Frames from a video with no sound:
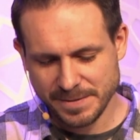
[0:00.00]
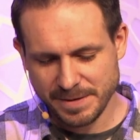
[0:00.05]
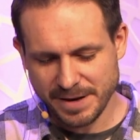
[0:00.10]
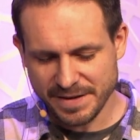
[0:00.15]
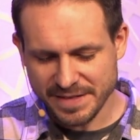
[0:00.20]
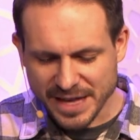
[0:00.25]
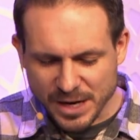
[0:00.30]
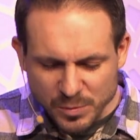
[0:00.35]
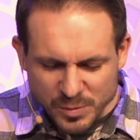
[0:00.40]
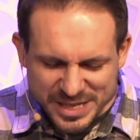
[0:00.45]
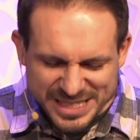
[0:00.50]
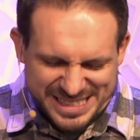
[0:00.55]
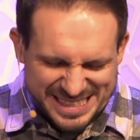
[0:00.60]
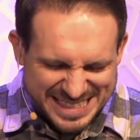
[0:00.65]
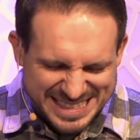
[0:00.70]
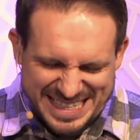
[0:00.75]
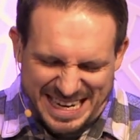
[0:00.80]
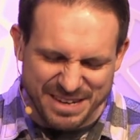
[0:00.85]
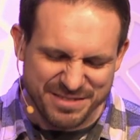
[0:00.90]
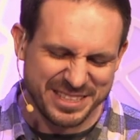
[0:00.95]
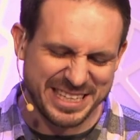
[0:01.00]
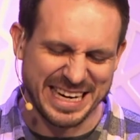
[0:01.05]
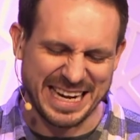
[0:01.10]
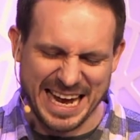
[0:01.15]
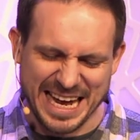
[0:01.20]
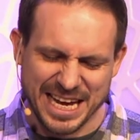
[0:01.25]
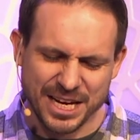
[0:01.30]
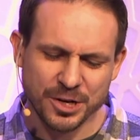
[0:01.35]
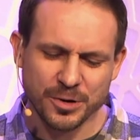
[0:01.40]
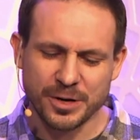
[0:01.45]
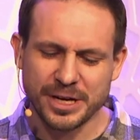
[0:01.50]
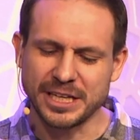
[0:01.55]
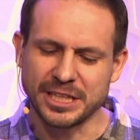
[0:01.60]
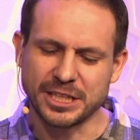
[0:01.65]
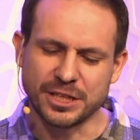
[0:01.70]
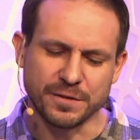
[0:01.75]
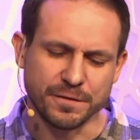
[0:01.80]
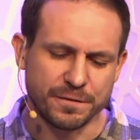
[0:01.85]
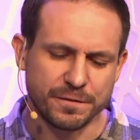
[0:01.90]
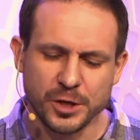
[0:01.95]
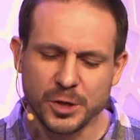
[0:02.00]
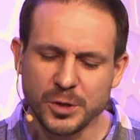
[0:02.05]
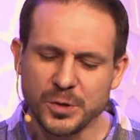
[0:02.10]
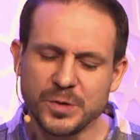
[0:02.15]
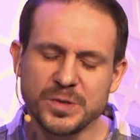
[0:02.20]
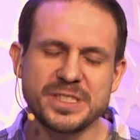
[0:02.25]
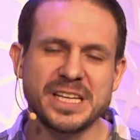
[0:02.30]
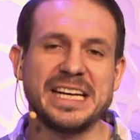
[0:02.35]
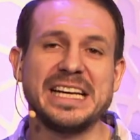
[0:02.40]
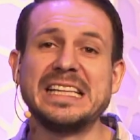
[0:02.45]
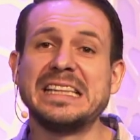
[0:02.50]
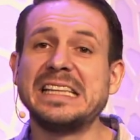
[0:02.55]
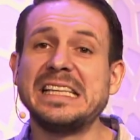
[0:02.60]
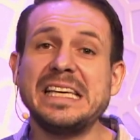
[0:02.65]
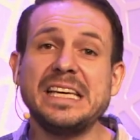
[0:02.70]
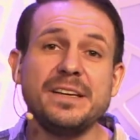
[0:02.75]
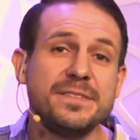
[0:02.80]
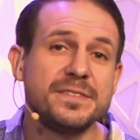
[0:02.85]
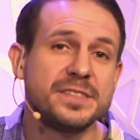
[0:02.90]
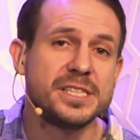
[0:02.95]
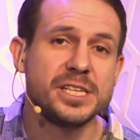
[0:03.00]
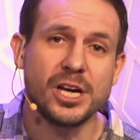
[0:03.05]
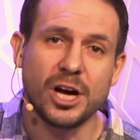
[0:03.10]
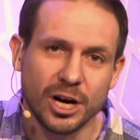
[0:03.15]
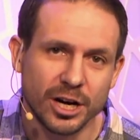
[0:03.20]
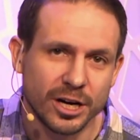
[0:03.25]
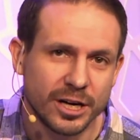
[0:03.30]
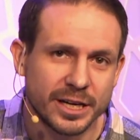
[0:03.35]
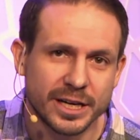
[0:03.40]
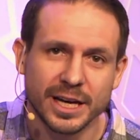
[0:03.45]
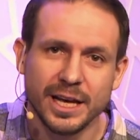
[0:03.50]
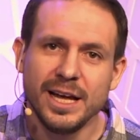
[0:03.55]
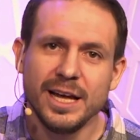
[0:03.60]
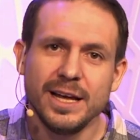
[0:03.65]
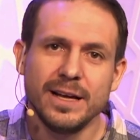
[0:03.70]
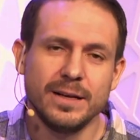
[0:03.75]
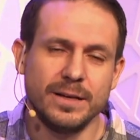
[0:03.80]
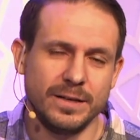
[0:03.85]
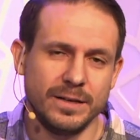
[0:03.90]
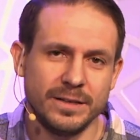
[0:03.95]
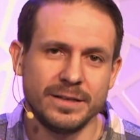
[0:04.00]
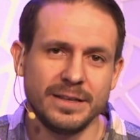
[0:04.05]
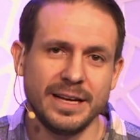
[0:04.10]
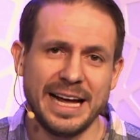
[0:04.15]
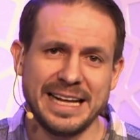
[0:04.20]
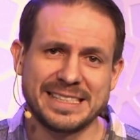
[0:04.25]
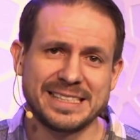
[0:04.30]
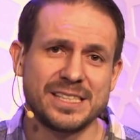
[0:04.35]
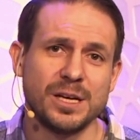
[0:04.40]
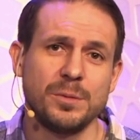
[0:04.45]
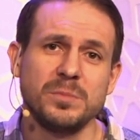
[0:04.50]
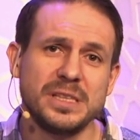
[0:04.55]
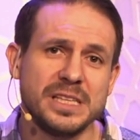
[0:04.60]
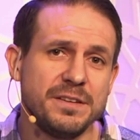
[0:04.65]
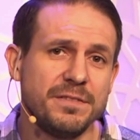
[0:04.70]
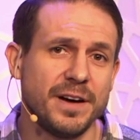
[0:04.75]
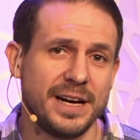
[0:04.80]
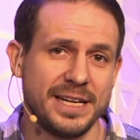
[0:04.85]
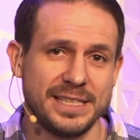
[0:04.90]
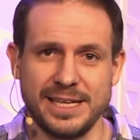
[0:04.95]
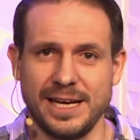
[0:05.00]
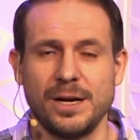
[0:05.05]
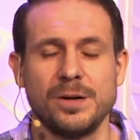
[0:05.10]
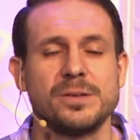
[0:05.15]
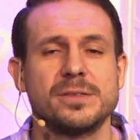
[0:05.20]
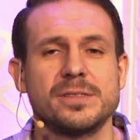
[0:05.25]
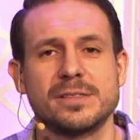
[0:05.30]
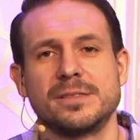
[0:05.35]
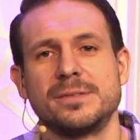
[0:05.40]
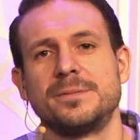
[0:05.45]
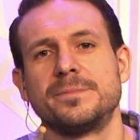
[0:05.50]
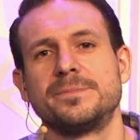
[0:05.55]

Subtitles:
And then we see David get angry and confused, and he leaves the ark at some Levite's house.